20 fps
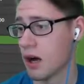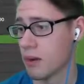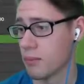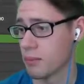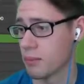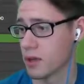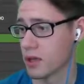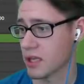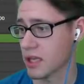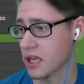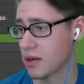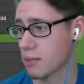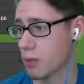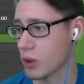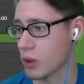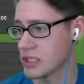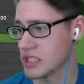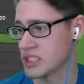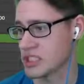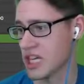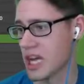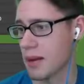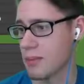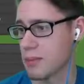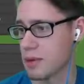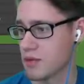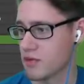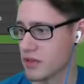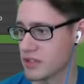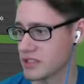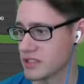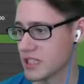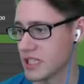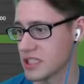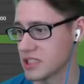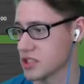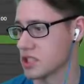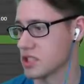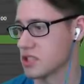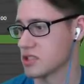Again, Poison Jab,
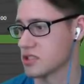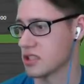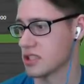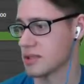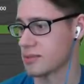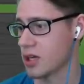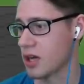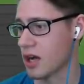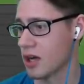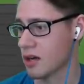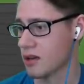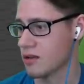Infestation, Sleep Talk.